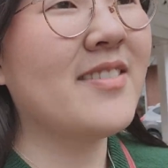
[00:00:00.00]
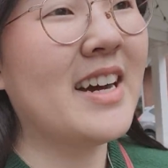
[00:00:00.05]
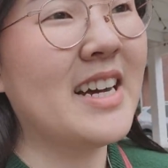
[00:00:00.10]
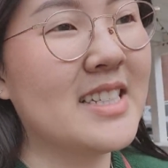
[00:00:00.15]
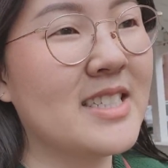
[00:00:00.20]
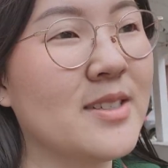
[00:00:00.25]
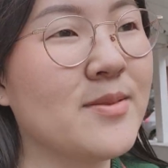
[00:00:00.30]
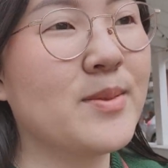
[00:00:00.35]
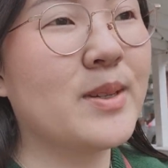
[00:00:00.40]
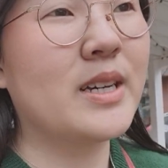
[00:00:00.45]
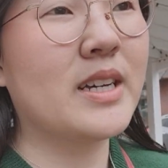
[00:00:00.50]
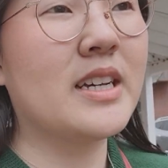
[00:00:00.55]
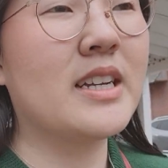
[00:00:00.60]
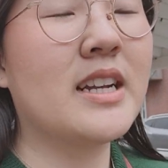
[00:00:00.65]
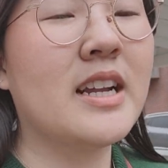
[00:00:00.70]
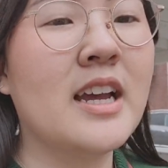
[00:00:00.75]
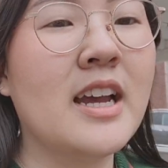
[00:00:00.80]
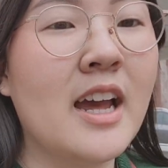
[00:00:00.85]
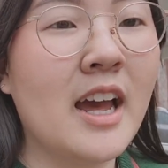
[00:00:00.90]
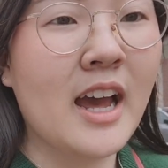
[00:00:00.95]
Had some
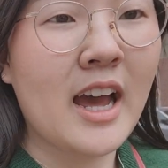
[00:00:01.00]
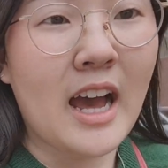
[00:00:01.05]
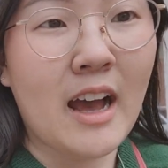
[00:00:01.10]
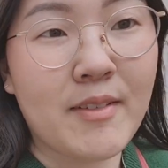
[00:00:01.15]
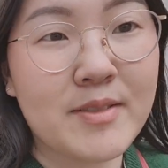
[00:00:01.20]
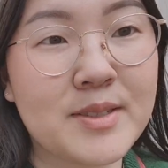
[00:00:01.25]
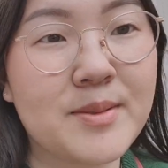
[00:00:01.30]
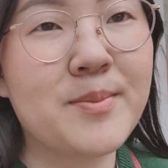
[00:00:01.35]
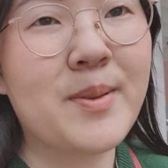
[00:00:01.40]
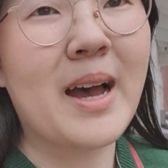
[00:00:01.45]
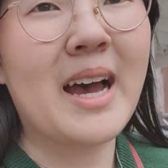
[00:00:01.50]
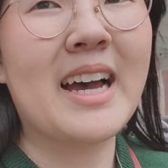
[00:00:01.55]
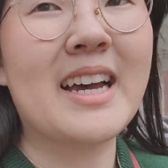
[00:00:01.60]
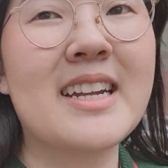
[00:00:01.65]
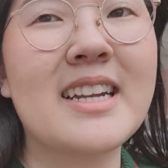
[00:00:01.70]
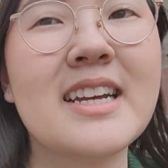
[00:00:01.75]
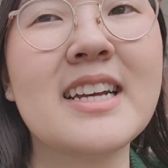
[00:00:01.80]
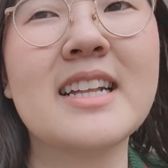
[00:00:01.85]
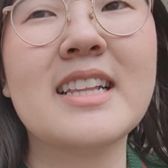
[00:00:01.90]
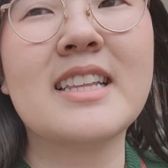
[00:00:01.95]
good, have some
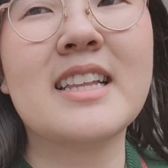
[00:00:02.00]
bad.